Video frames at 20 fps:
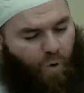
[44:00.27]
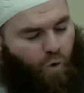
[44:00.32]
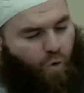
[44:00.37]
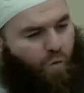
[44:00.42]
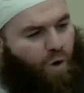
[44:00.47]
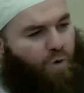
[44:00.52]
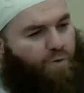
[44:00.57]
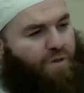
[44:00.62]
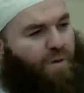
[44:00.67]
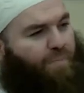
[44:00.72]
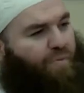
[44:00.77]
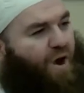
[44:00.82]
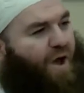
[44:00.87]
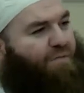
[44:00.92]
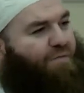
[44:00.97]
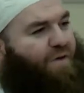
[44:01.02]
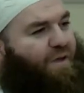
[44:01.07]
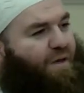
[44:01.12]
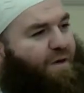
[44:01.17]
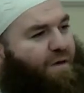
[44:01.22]
quote the
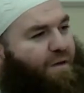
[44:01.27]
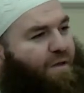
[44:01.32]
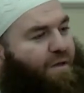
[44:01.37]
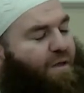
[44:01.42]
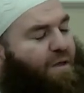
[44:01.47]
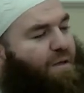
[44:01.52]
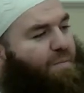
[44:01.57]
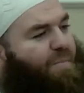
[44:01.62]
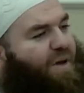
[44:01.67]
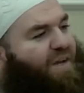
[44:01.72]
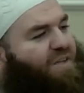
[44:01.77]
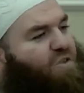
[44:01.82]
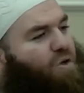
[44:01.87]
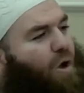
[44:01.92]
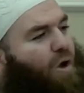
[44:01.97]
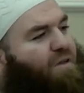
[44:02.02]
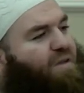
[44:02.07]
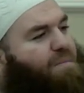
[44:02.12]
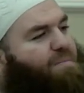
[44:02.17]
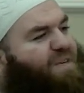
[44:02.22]
Prophet, but it's
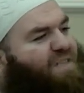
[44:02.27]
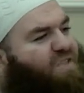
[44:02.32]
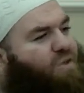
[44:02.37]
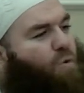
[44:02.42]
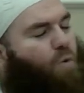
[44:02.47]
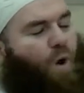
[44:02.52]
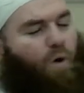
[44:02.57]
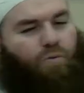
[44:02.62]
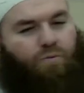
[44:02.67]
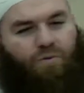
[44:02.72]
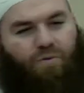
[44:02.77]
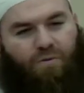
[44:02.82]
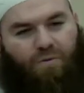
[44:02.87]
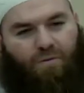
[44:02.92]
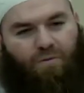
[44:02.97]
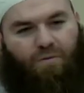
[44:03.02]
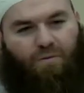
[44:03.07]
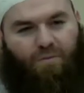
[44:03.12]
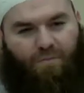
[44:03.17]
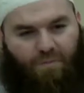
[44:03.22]
called a misquote.
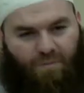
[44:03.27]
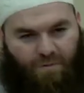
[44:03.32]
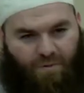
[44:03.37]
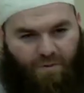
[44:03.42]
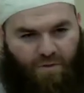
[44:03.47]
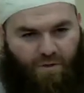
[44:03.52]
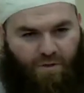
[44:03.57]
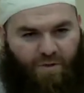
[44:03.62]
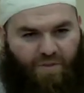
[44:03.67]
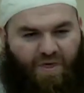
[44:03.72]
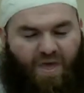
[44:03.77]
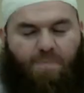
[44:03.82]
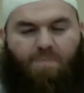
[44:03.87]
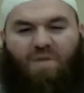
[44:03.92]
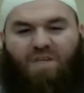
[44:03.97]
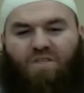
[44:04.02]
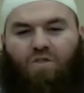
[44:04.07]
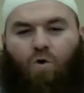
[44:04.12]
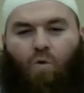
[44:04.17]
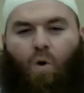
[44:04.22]
They
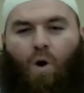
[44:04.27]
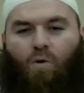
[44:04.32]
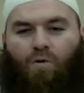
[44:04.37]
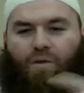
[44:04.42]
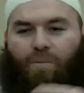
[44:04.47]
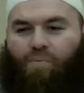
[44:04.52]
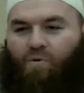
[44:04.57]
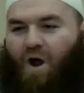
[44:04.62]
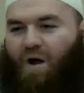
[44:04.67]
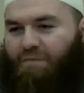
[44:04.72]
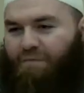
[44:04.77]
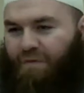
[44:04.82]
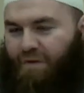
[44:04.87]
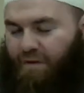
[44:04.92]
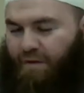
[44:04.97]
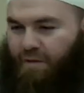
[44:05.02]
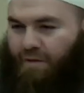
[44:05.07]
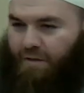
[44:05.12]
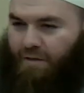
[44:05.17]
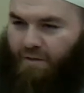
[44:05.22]
misquote the Prophet.
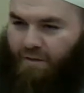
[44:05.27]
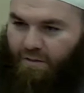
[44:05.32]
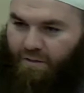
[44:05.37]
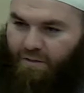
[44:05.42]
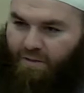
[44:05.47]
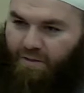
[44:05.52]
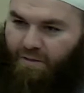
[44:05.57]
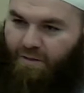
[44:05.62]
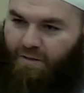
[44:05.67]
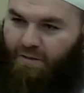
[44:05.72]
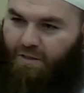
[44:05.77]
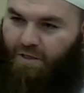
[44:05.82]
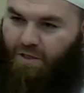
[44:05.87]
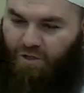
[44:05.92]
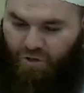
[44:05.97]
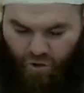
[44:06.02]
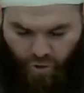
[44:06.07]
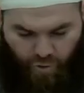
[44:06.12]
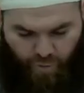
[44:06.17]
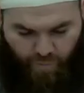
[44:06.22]

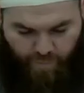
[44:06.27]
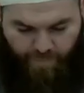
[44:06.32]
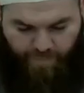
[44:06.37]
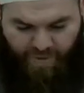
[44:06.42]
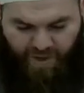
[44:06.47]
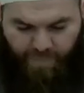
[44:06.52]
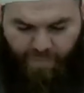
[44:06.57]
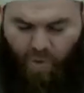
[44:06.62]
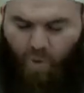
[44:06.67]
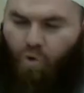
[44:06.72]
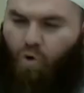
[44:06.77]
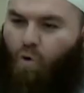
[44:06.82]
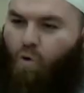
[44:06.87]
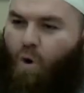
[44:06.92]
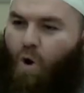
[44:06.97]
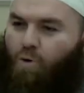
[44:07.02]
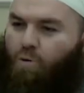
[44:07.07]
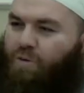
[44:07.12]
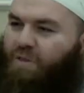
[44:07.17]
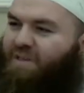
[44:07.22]
So people
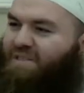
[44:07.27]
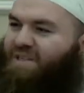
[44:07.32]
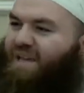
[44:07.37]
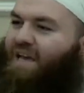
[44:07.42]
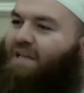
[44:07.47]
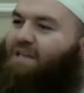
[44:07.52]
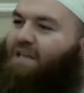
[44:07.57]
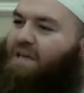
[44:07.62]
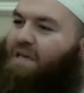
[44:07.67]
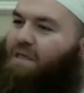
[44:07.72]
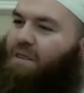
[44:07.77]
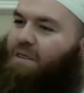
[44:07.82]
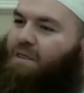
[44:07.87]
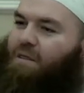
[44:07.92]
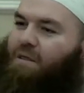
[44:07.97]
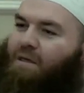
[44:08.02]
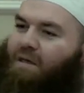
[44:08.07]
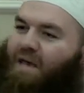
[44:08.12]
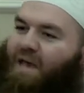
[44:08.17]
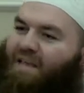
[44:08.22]
quote this hadith,
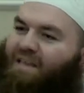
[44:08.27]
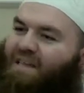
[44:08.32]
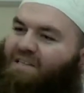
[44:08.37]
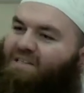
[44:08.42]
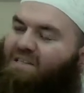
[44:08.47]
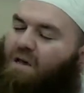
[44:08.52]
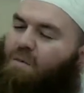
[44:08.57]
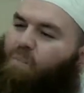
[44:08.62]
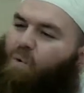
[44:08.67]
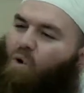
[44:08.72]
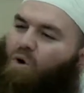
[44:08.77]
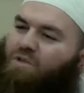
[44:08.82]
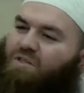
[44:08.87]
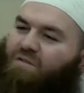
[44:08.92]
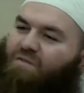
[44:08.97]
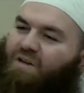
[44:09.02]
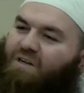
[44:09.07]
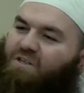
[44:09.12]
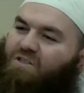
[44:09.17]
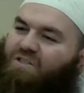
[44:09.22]
and that's the importance
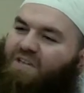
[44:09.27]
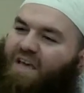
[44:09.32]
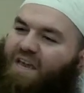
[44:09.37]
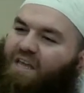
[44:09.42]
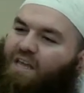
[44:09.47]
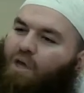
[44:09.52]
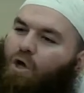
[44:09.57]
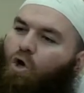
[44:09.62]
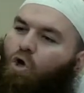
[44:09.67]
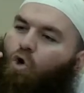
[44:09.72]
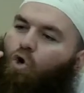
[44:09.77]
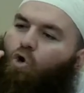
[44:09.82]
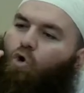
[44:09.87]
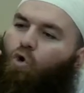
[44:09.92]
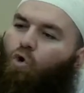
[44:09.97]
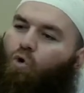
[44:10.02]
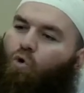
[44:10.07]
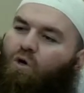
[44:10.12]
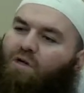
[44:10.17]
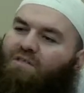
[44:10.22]
of understanding
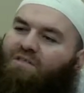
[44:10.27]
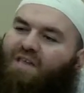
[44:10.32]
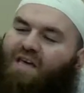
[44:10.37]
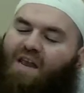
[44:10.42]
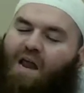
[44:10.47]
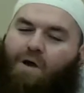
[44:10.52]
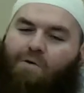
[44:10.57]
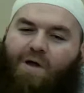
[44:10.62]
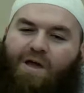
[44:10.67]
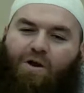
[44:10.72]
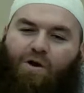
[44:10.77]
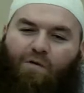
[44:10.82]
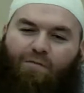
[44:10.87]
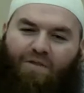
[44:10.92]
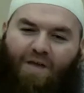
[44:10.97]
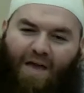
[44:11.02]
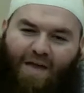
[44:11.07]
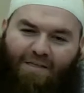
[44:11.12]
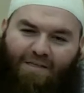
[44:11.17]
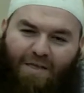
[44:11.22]
who is the narrator of
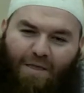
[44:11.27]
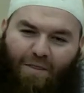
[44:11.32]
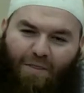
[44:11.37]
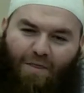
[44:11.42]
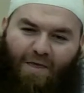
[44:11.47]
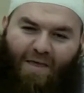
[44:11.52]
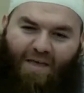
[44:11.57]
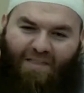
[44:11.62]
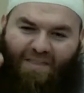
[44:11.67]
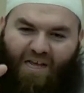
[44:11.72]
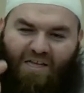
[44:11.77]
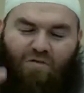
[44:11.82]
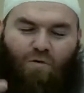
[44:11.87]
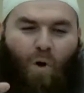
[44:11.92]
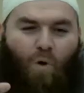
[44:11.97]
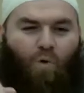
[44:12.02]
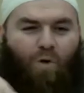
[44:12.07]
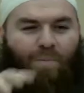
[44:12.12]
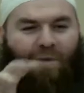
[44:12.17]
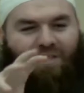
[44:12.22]
the hadith. That's why
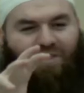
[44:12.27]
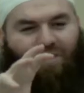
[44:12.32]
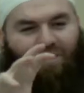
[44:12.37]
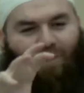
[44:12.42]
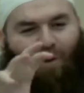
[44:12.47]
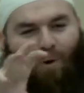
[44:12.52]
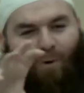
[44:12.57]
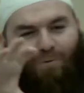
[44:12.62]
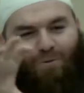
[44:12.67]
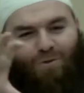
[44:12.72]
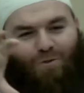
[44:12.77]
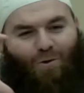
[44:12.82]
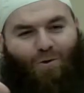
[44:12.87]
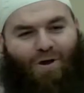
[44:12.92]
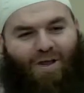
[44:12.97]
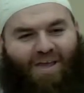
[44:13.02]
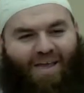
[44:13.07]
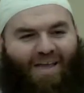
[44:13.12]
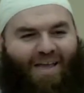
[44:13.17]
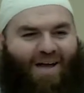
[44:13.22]
we mentioned the whole
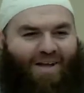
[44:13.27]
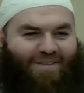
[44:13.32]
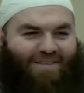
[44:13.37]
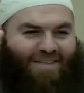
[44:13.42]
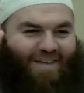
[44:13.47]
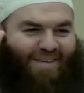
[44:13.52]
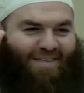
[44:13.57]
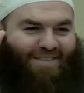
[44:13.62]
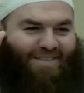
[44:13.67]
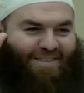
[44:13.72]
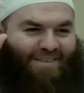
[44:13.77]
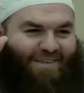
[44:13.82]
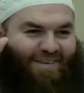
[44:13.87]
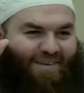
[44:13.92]
story in context.